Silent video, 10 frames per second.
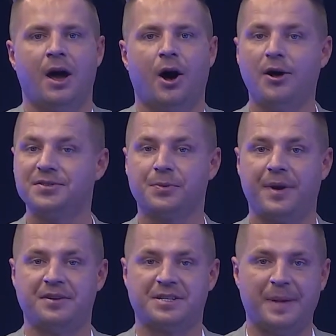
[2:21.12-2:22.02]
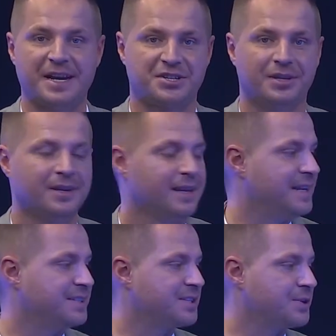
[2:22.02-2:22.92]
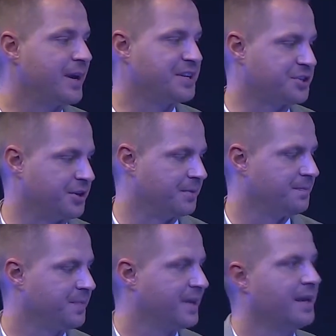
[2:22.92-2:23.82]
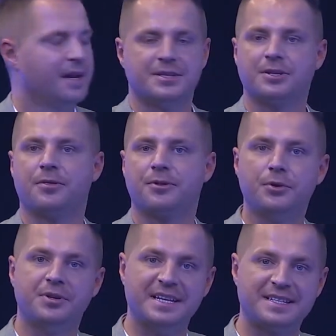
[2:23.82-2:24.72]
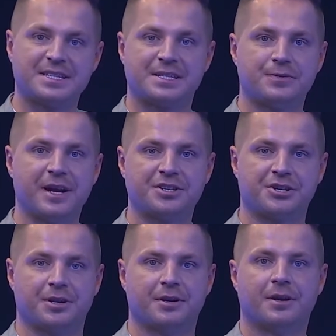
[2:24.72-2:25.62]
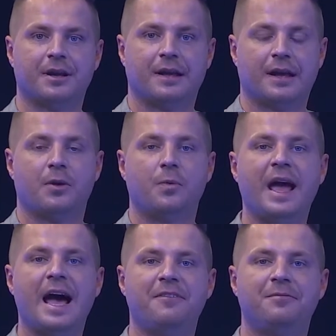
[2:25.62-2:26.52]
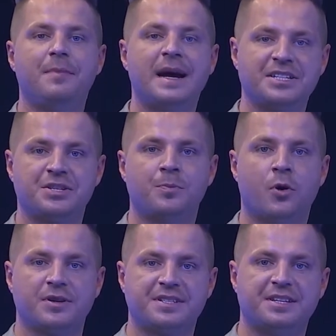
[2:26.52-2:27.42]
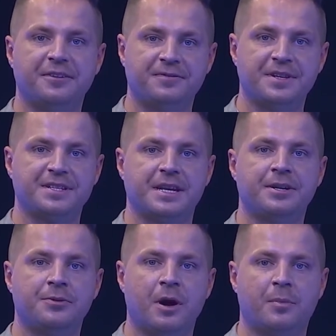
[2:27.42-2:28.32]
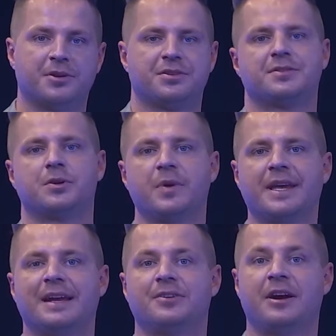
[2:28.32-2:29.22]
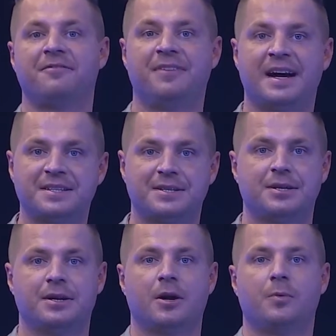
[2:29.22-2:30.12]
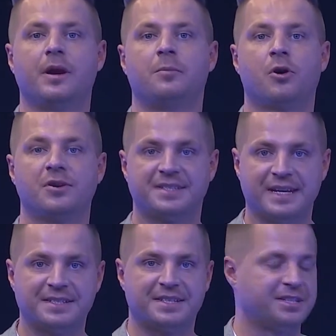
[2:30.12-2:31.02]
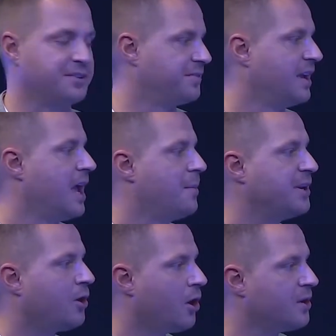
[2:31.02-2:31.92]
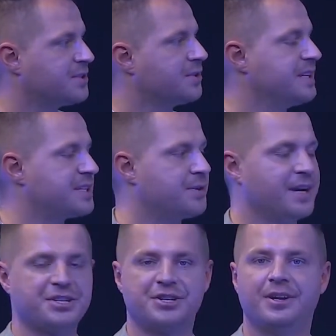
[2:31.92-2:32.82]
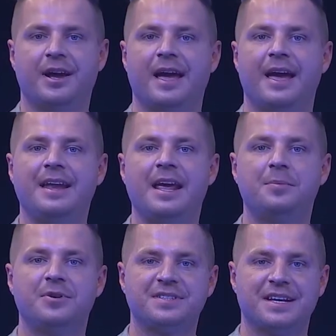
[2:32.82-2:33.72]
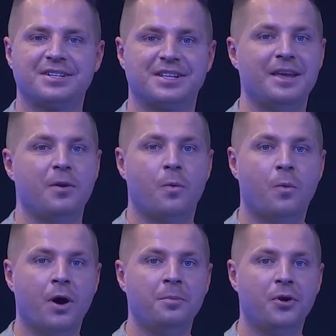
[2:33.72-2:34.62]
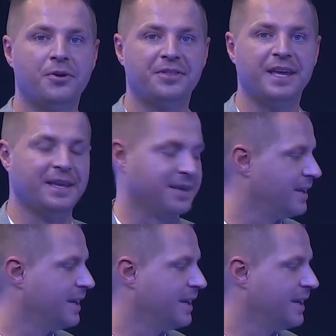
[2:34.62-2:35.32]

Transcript: Also very special is the structure. So through this structure, we have much more stiffness in the robot, so we can drive faster, we are more sensitive. But also this structure enables actually one more thing.